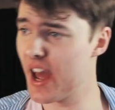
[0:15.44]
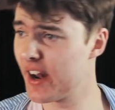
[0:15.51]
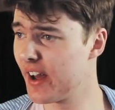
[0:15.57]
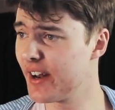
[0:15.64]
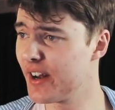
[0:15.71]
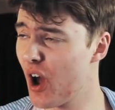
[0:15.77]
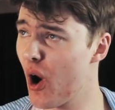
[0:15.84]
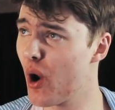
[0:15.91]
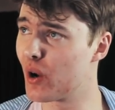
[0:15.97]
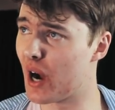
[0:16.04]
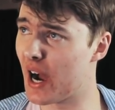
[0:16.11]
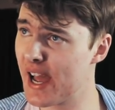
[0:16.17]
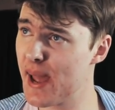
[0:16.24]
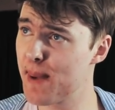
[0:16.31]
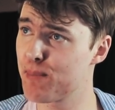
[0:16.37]
And I know,
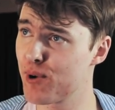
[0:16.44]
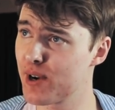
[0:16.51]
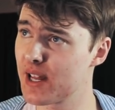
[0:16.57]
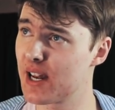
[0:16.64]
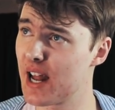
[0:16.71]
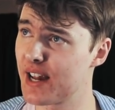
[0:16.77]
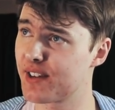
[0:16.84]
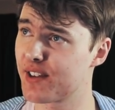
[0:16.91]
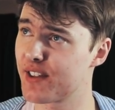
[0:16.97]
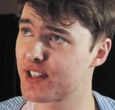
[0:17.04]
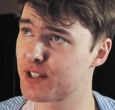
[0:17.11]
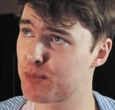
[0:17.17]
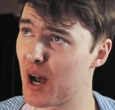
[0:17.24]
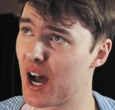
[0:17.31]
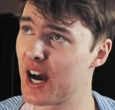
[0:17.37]
I am pretty late to
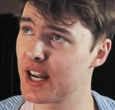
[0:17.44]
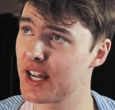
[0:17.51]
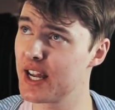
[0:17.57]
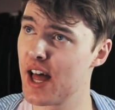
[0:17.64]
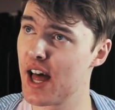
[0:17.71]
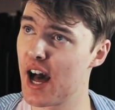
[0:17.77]
this party,